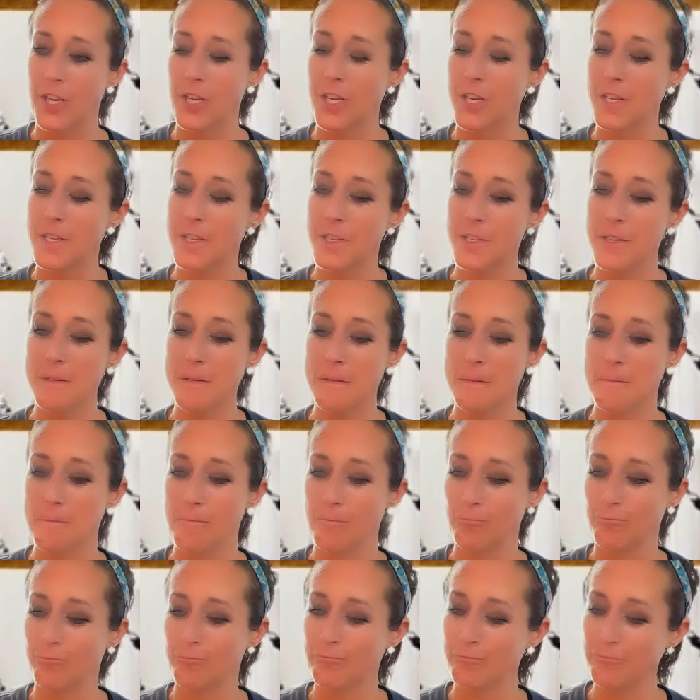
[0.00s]
so
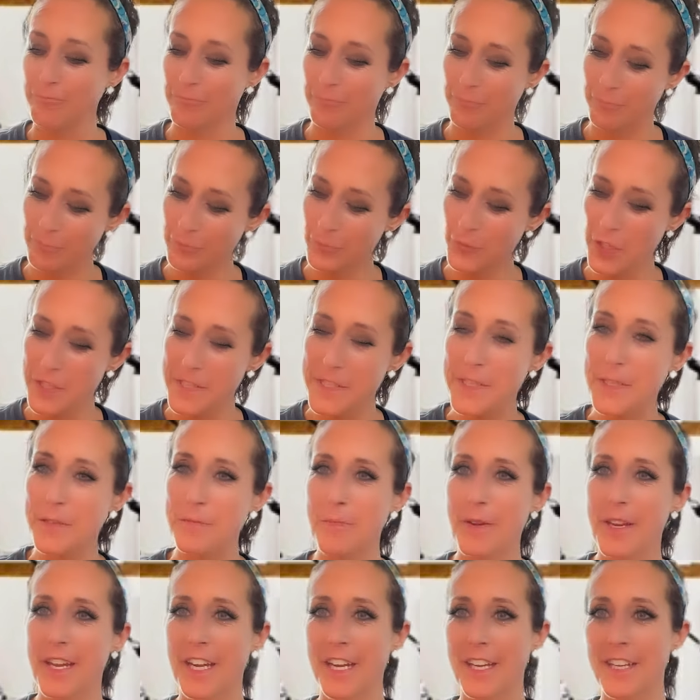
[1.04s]
this is
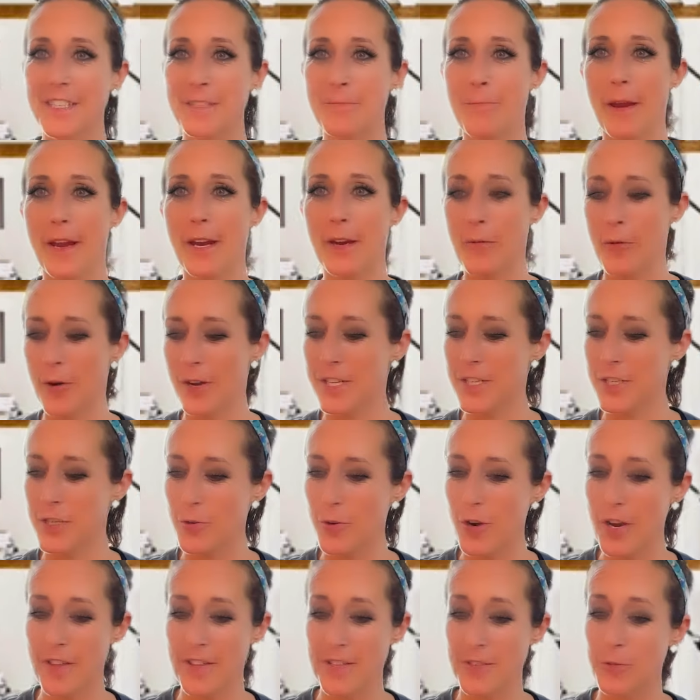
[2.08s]
beginning to paint quite a
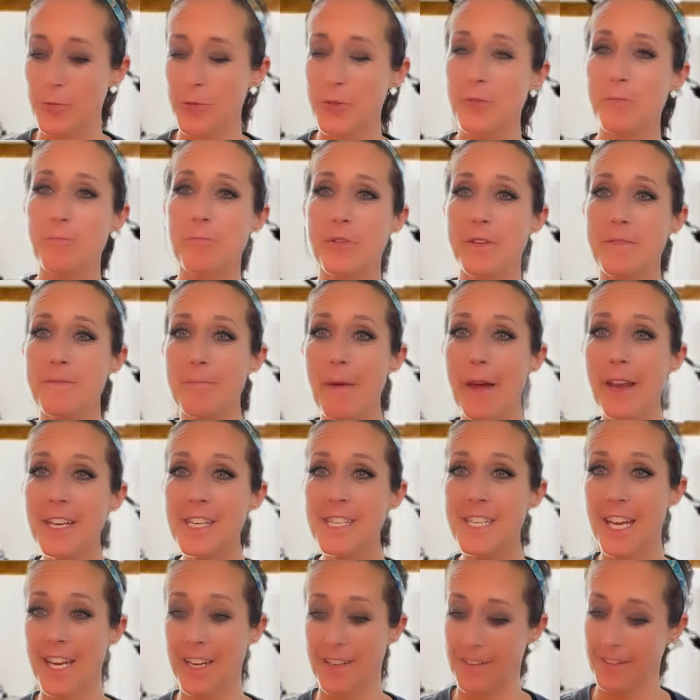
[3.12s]
story. This was a
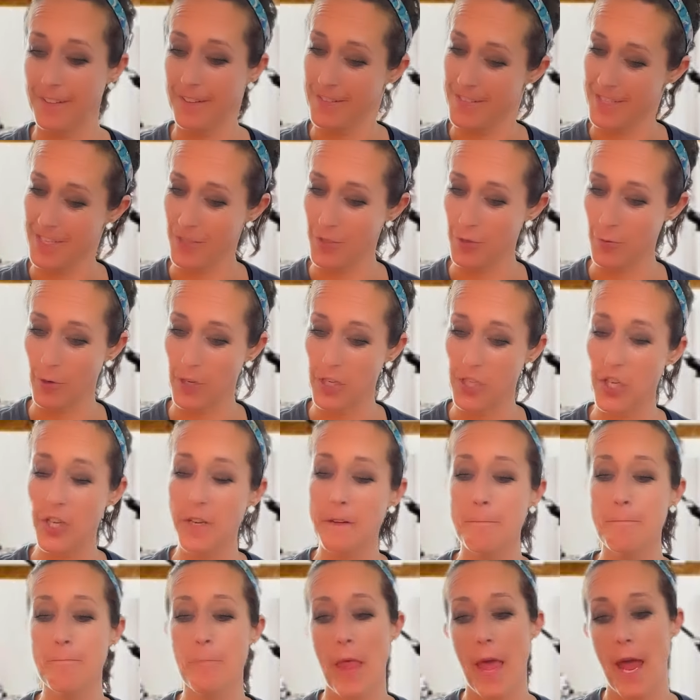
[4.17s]
premeditated
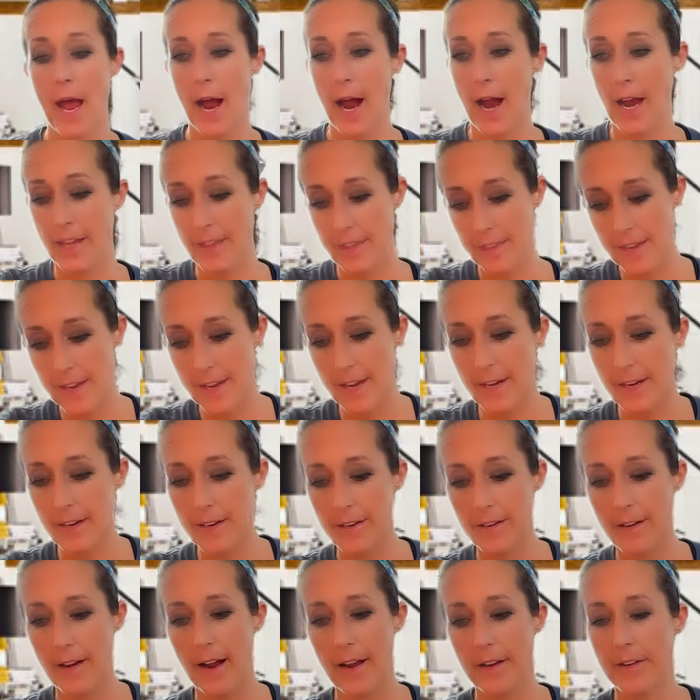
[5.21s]
situation. I
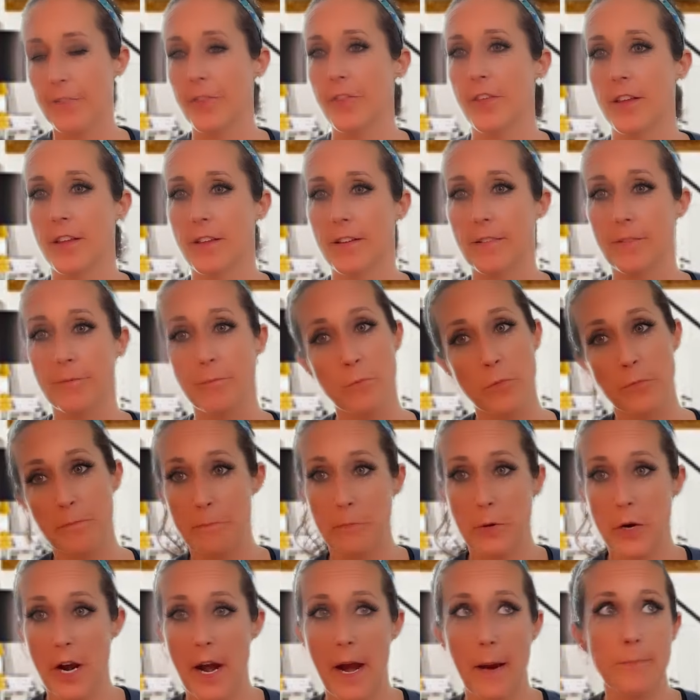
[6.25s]
don't think
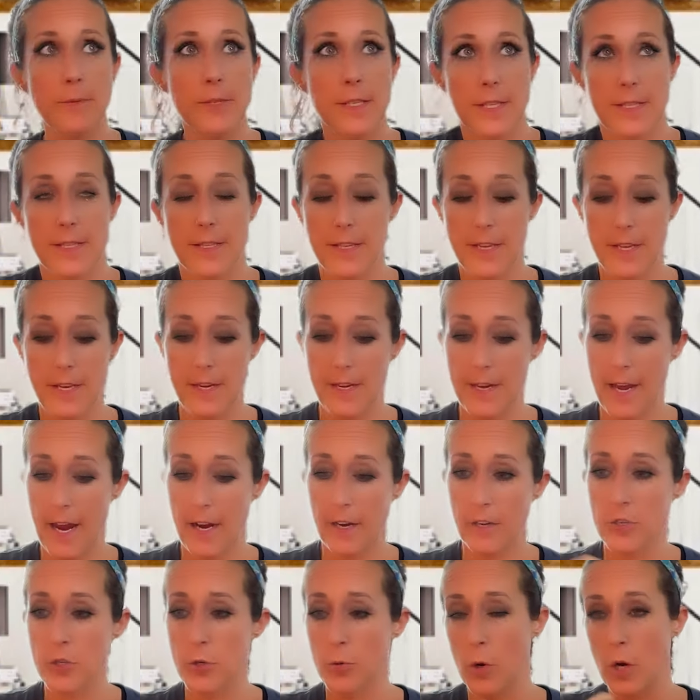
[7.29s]
perhaps the
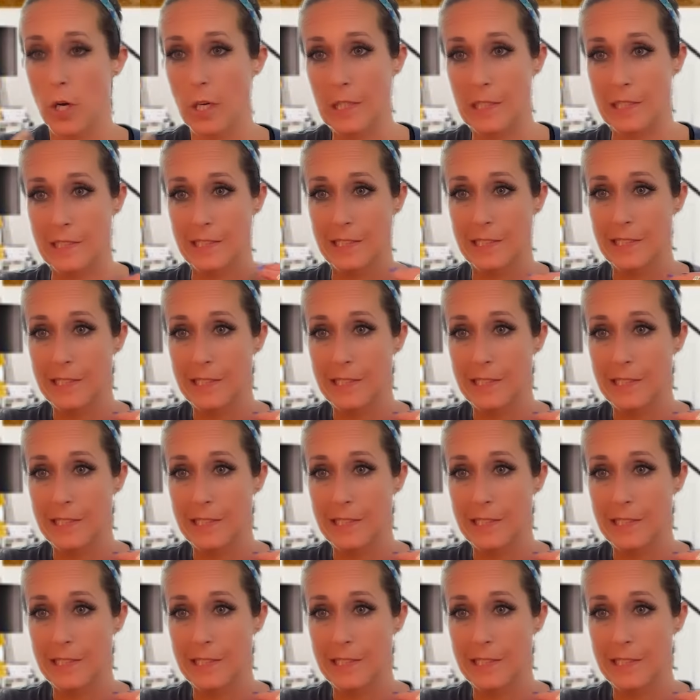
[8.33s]
actual